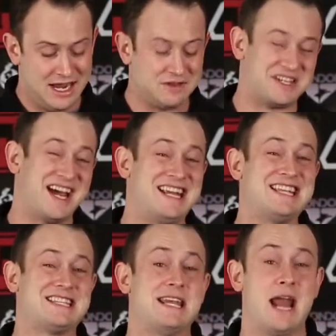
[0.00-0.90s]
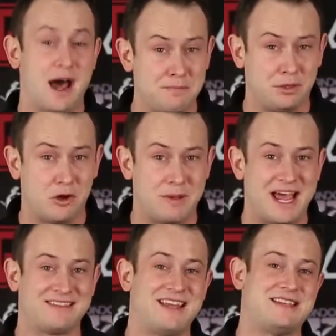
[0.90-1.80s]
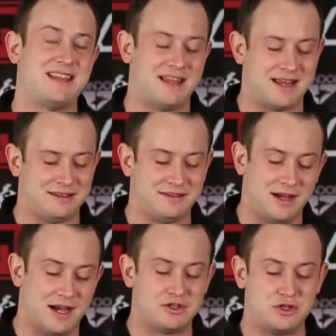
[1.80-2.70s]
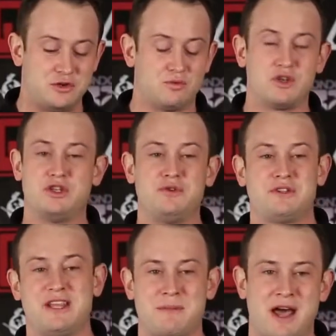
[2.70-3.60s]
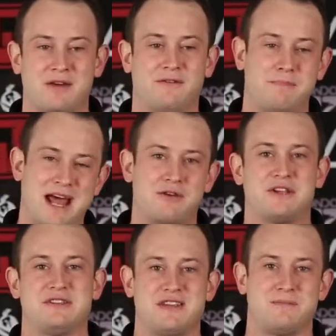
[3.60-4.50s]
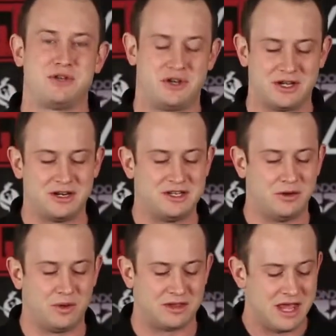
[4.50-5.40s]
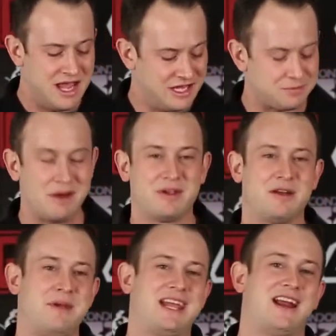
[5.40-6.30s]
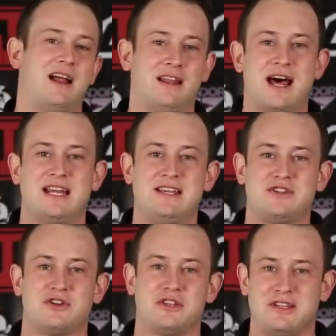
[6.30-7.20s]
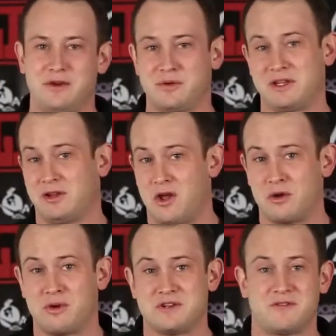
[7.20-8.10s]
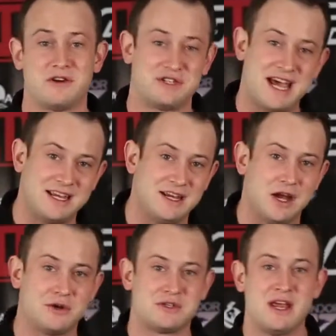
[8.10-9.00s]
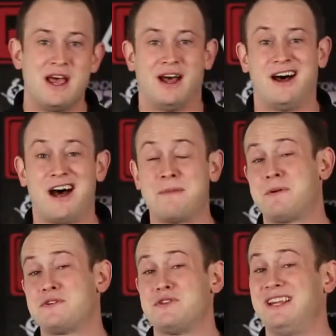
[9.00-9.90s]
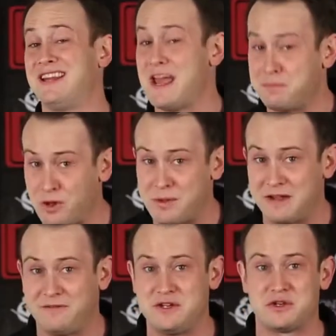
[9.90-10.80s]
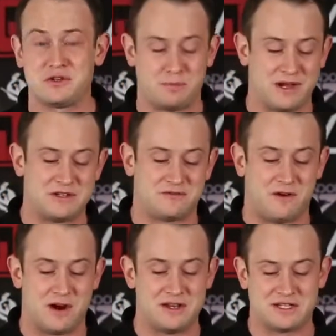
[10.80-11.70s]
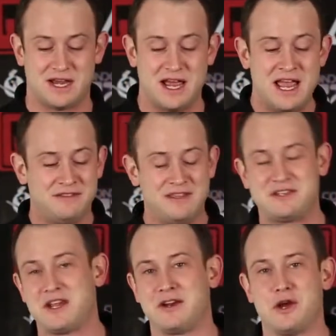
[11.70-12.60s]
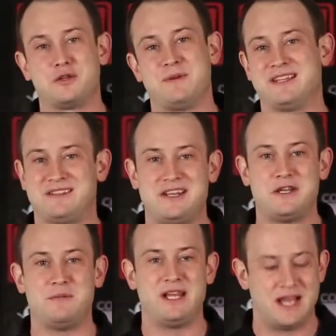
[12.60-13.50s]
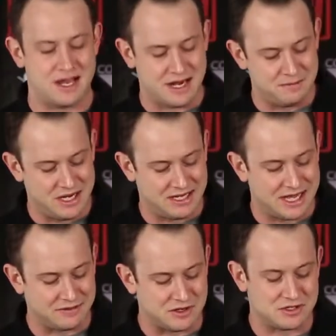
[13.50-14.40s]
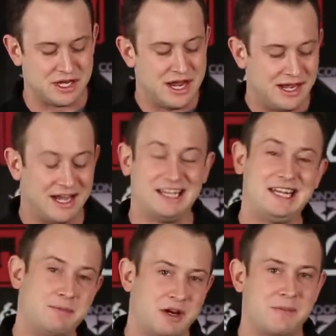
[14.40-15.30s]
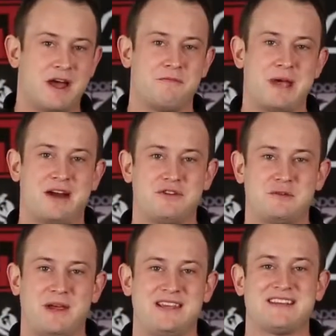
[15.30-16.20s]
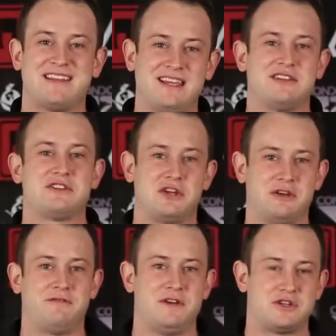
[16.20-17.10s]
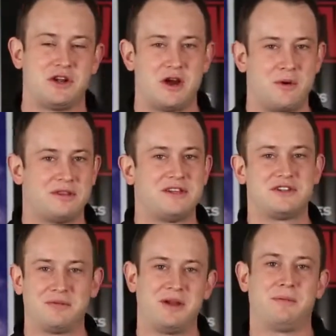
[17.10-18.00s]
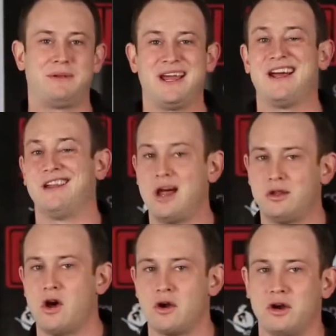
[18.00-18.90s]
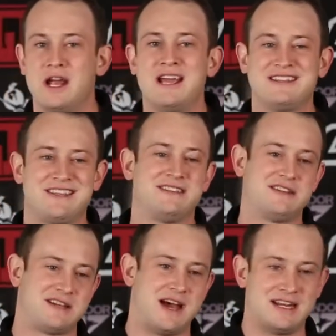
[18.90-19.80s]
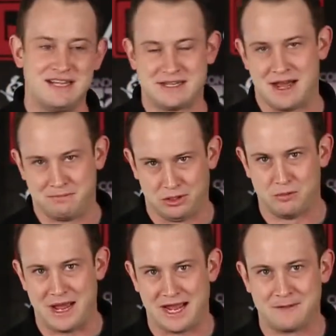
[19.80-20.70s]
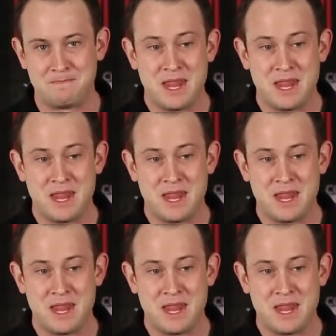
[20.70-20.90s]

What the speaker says: Now, this gun is non-blowback. They did that to reduce the amount of battery consumption you're going to deal with. It's probably going to make it a lot easier to deal with in the long run as far as teching goes. I personally like blowback features, but as far as this gun goes, being a CQB gun and being that there's a limited amount of battery space, I think it's a good feature to go with because you're going to be able to play a lot longer since this gun is not blowback.